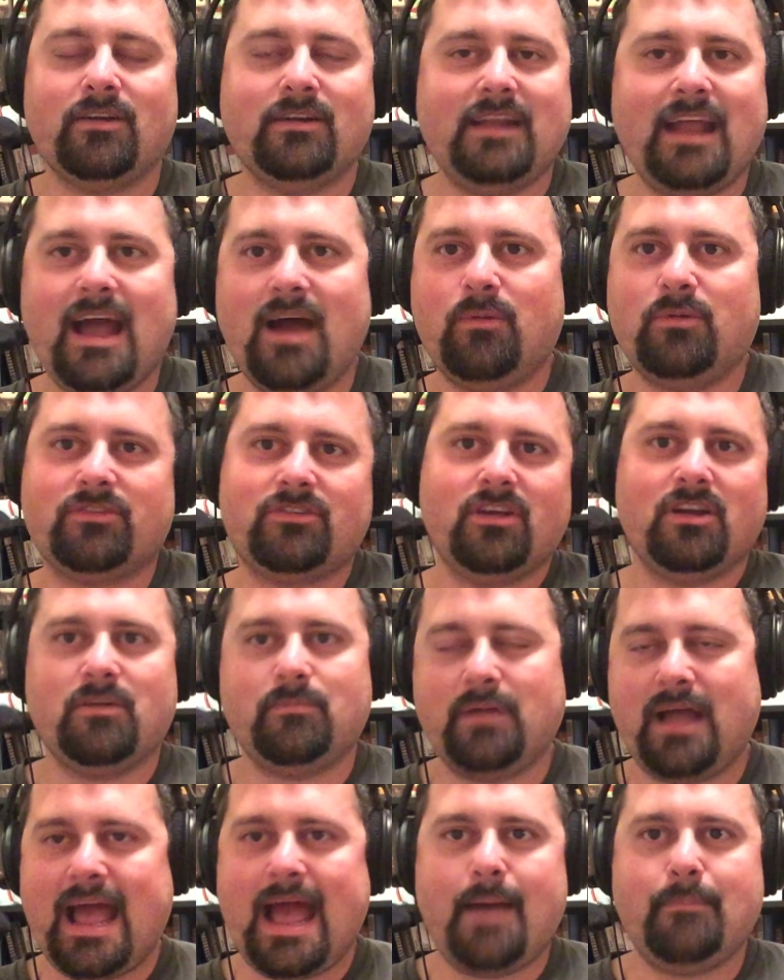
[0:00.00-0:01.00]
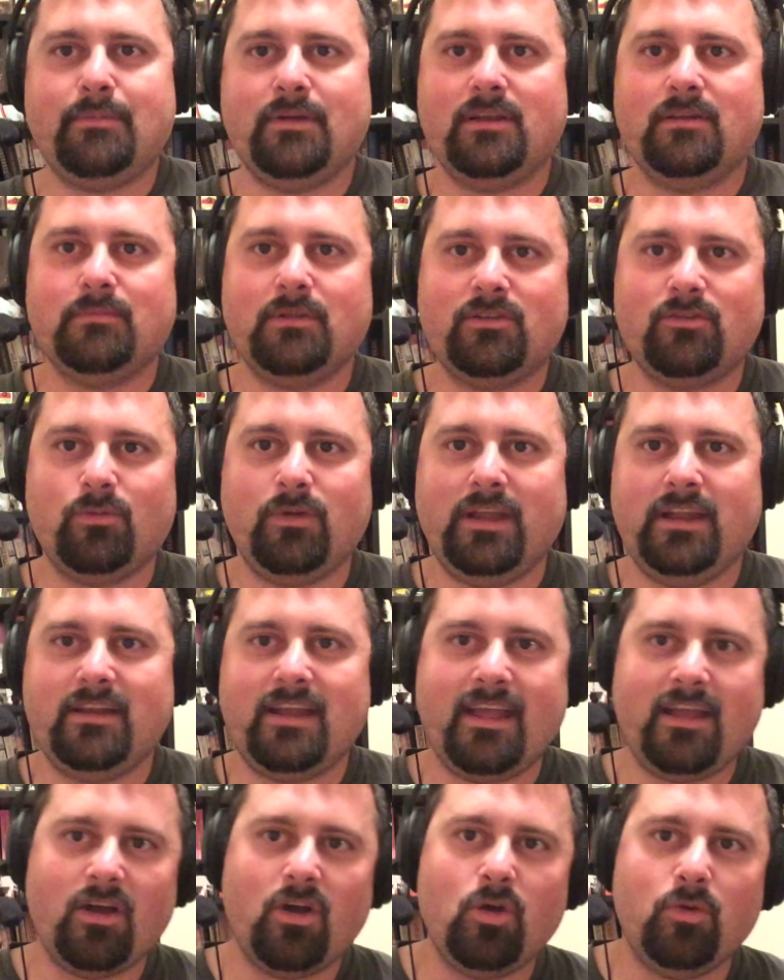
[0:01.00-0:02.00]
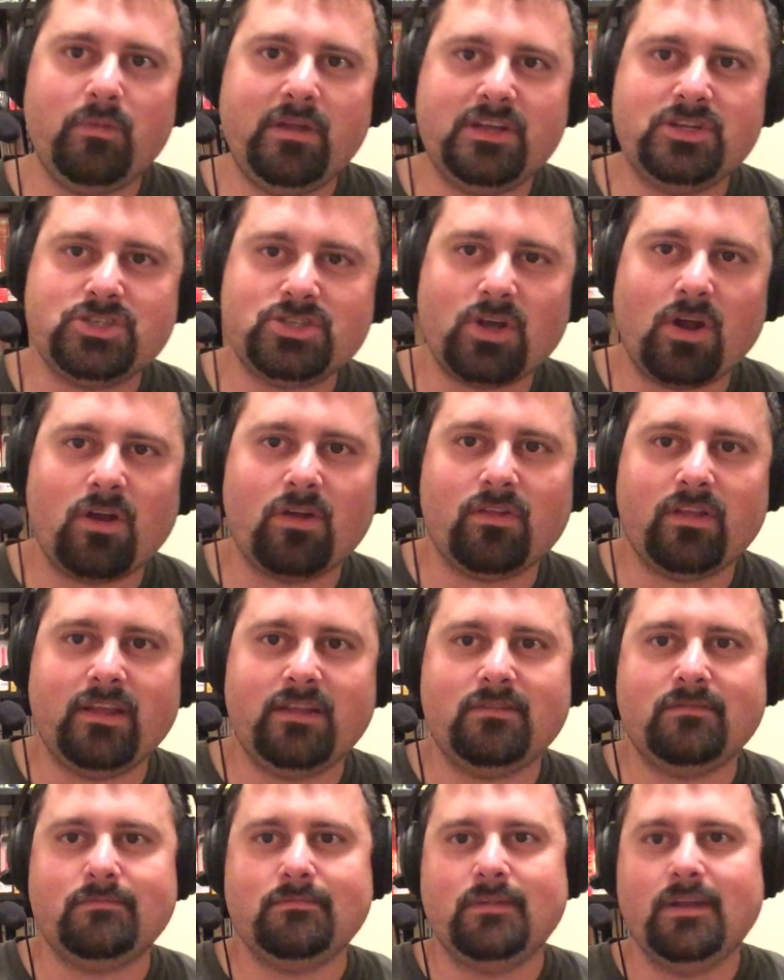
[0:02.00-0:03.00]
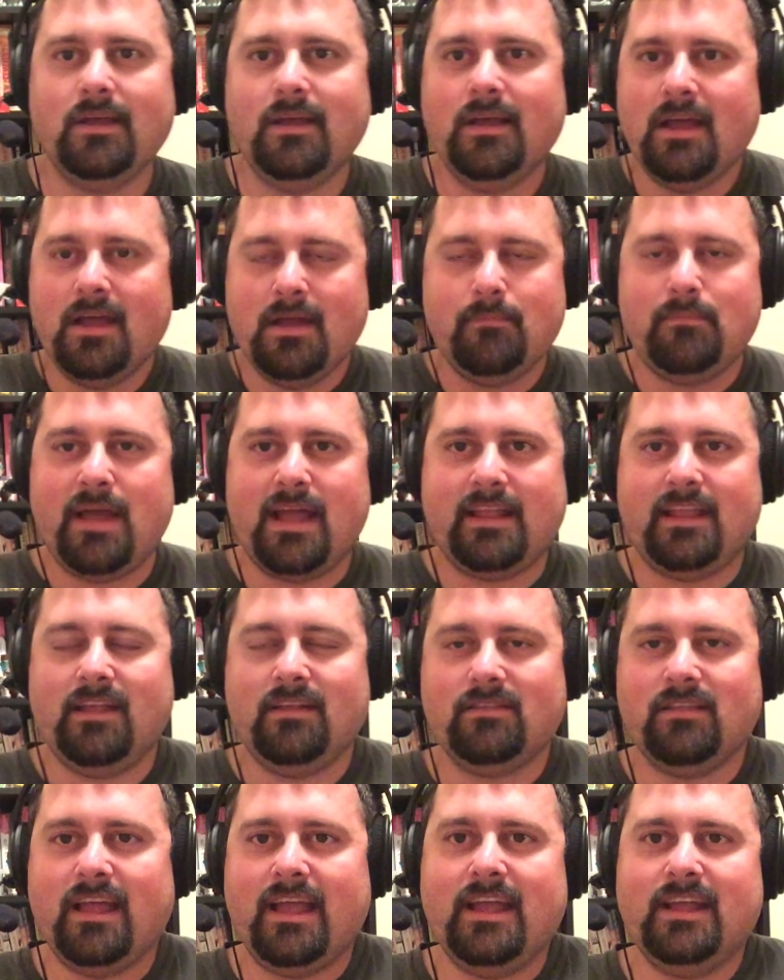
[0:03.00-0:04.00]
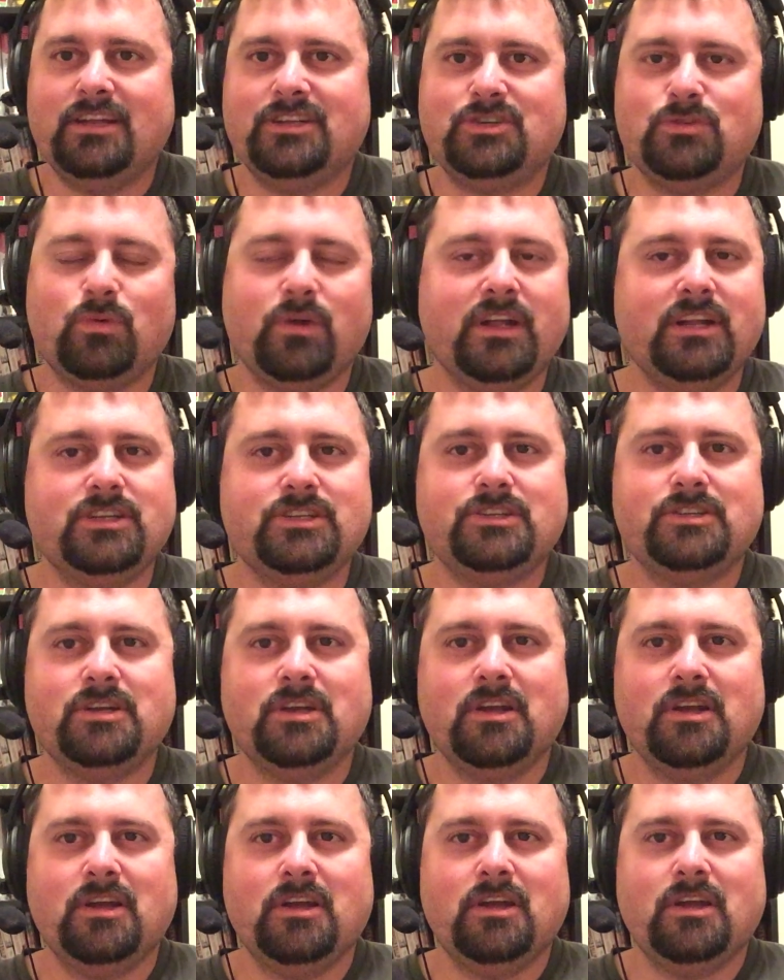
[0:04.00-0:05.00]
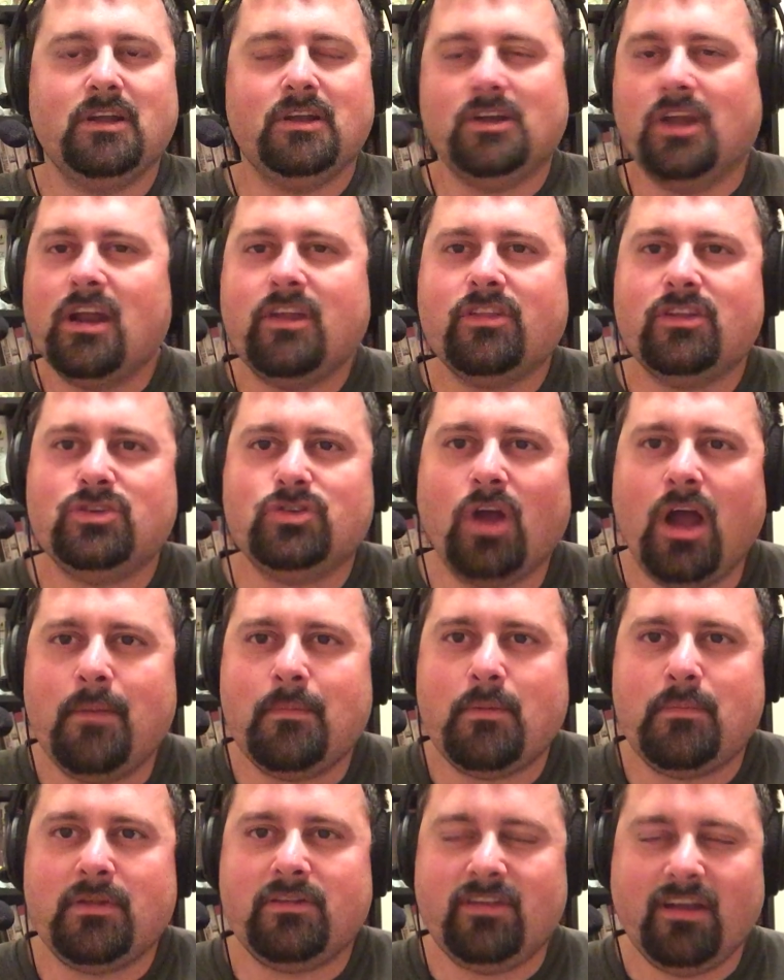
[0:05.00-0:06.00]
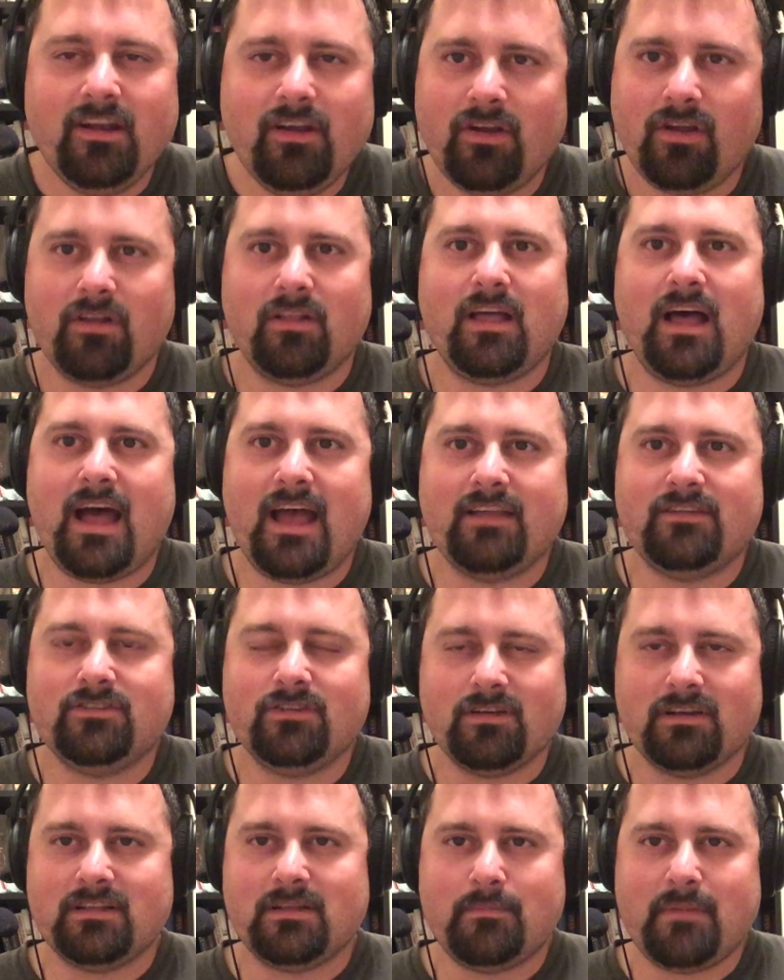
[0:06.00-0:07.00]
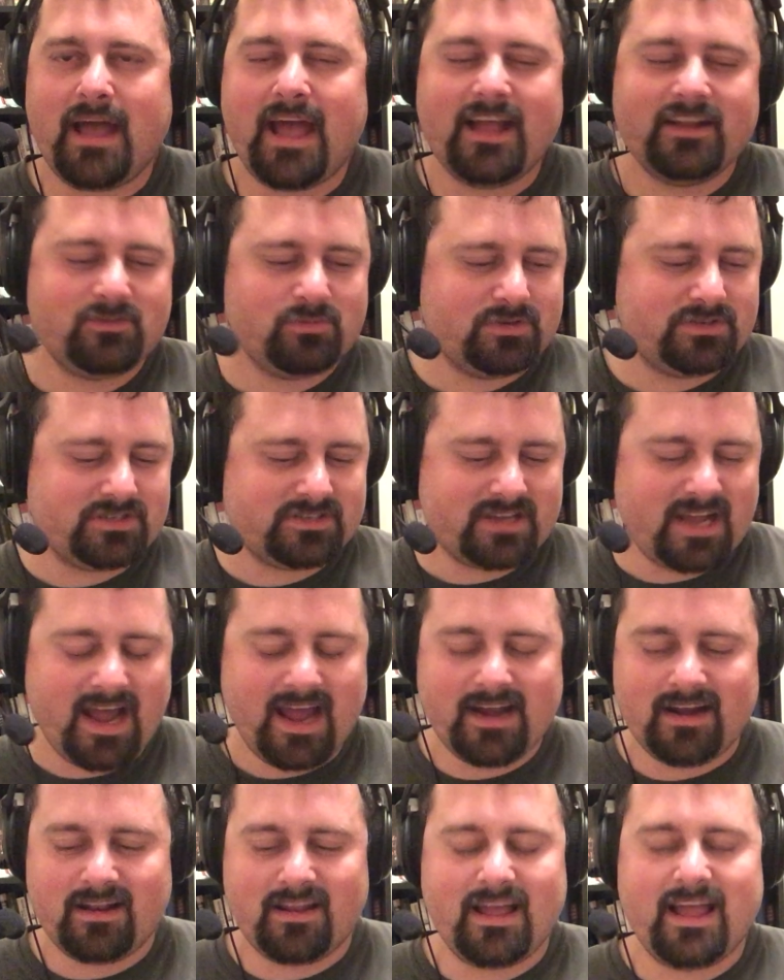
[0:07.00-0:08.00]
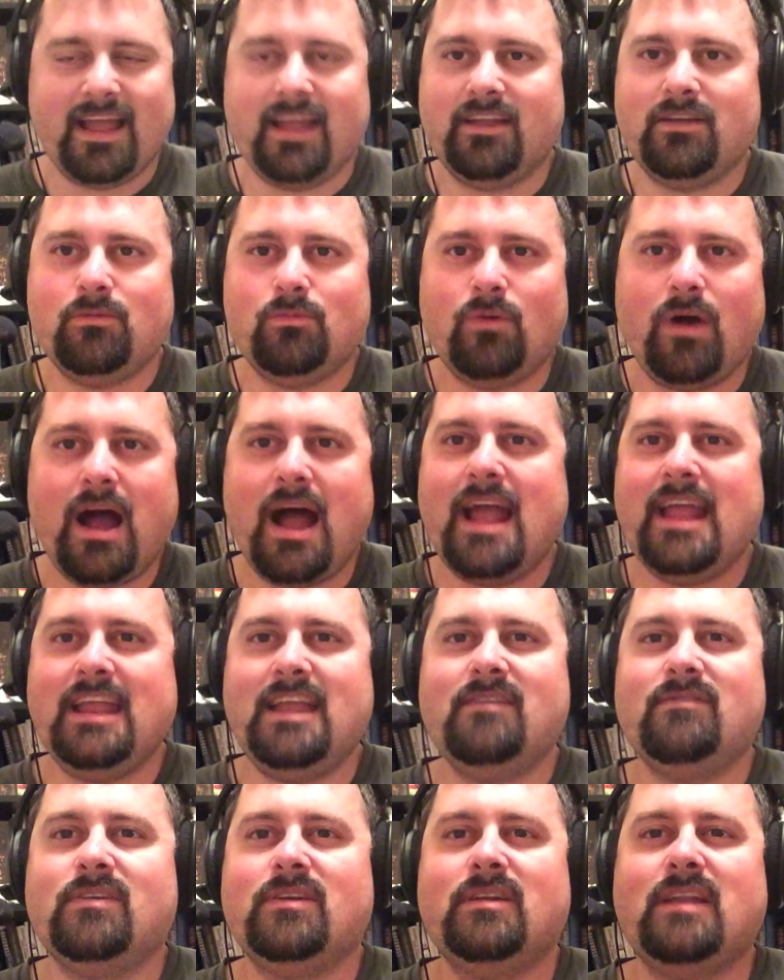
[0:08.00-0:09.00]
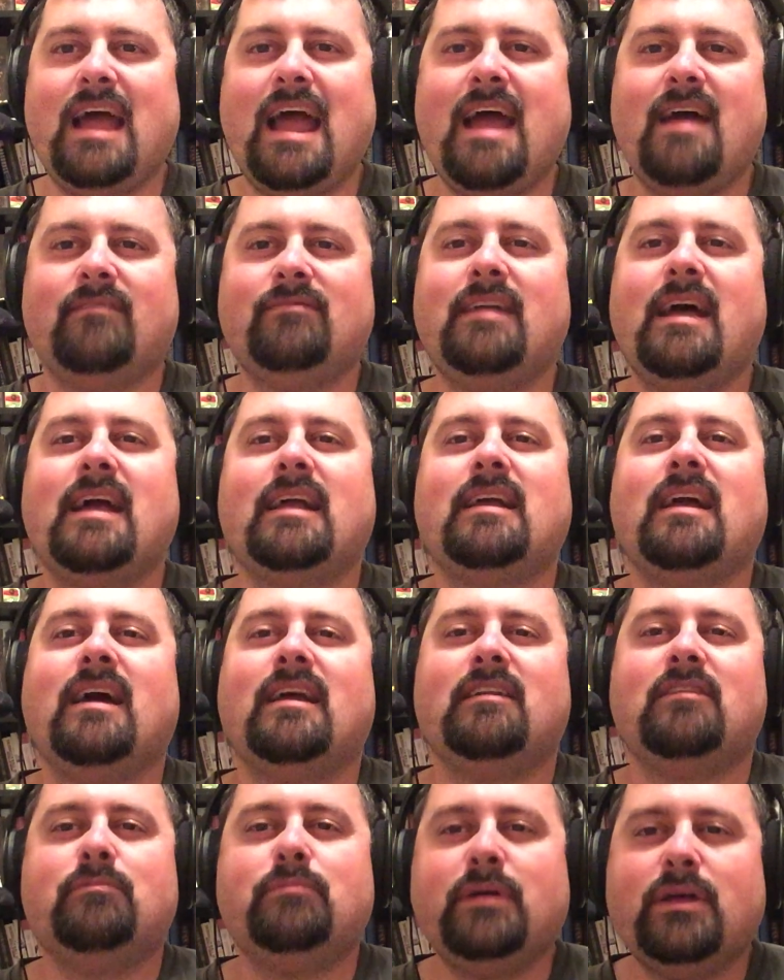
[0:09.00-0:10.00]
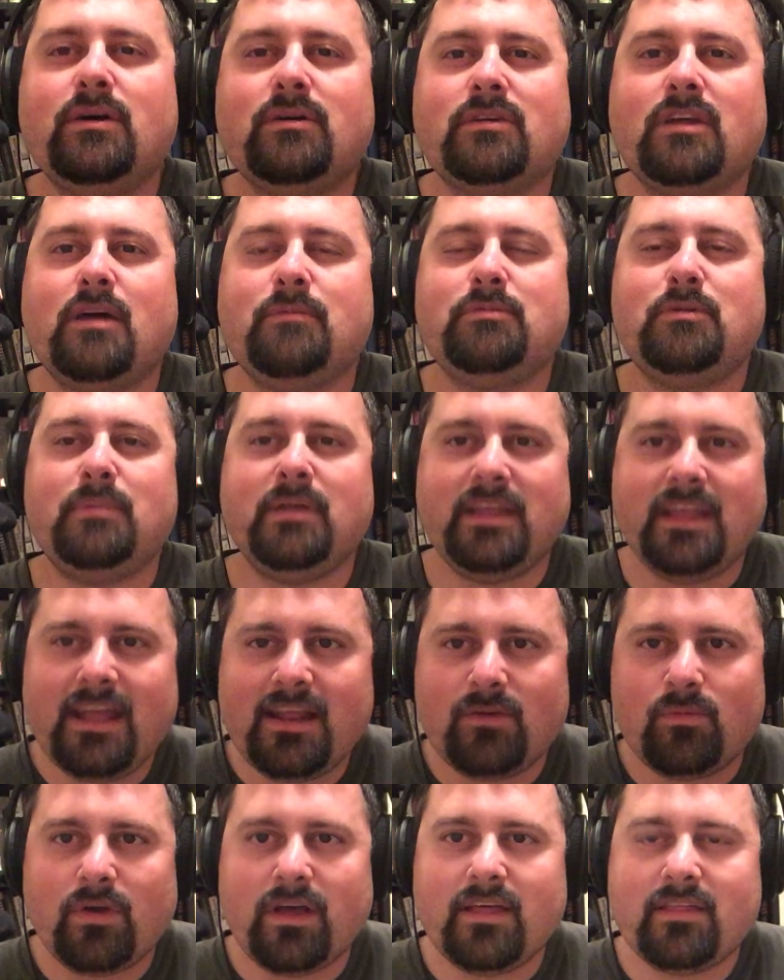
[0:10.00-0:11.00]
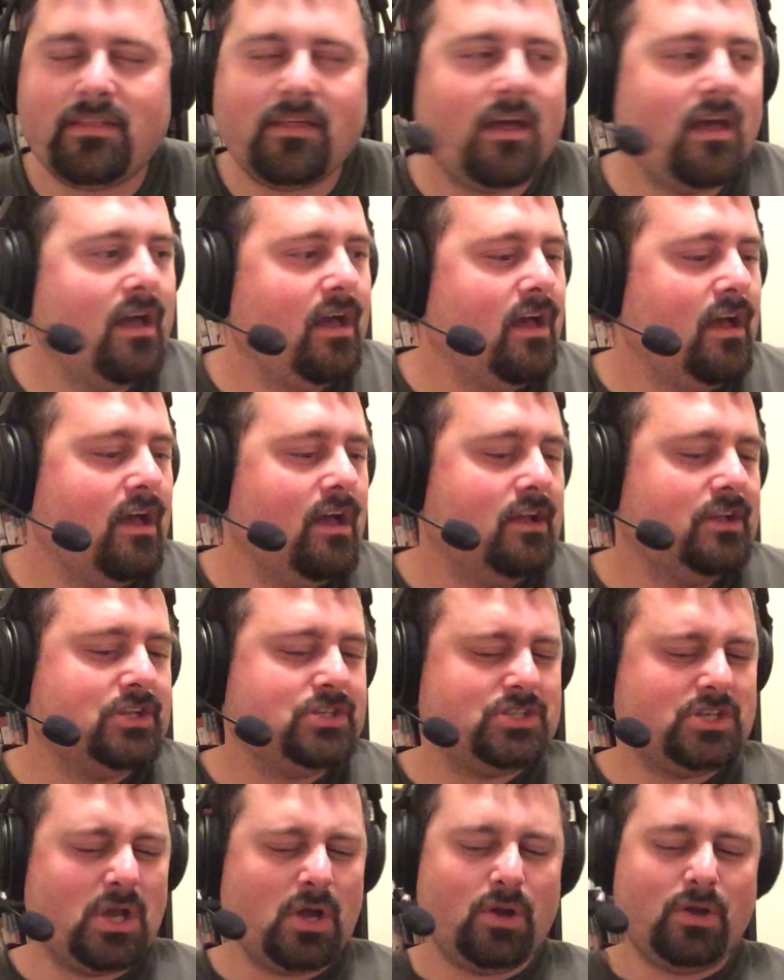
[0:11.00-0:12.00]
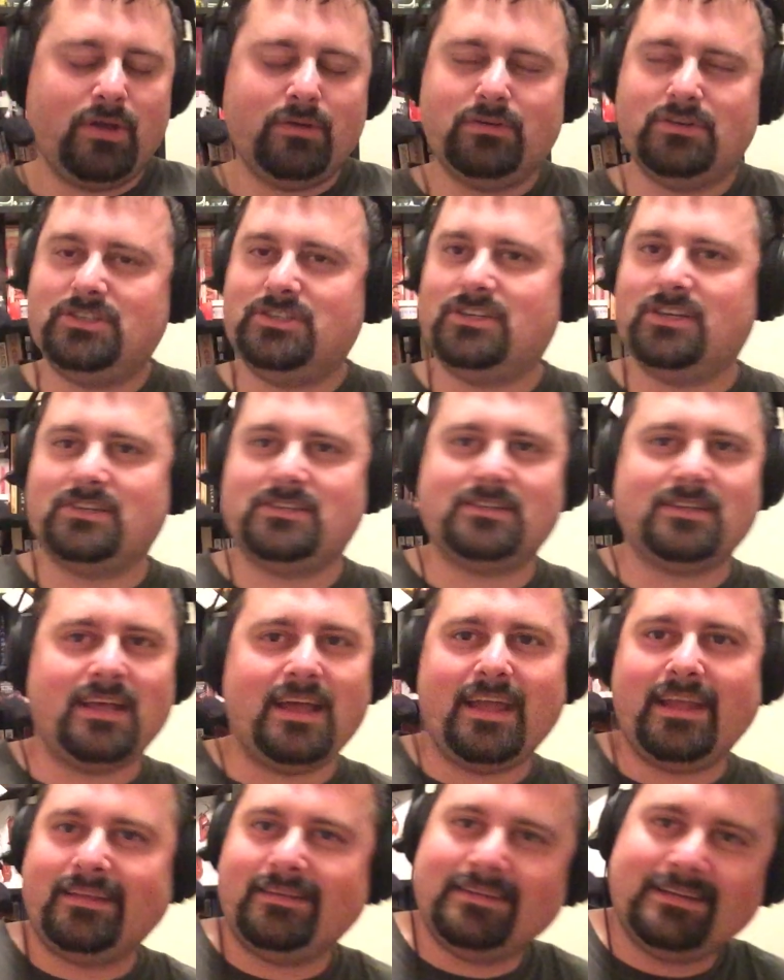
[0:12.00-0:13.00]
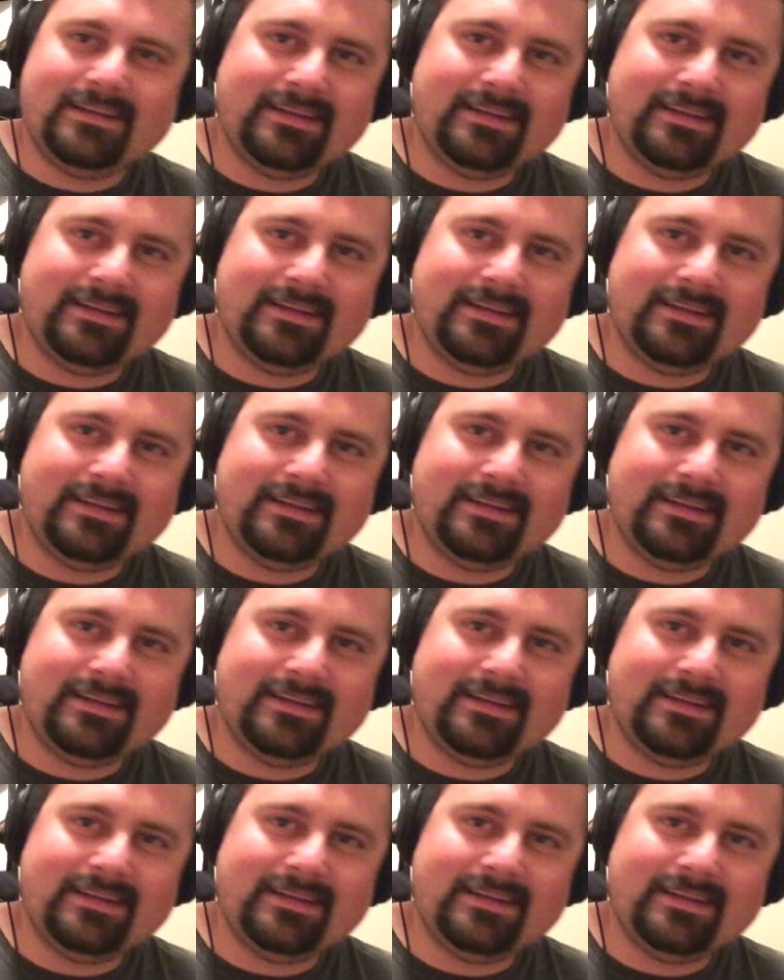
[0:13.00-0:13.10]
And now what's going to happen between Naomi, Charlotte, and Becky Lynch, which none of the drama materialized during the match, which is kind of like, why even have that kind of build up to begin with? So it was just like,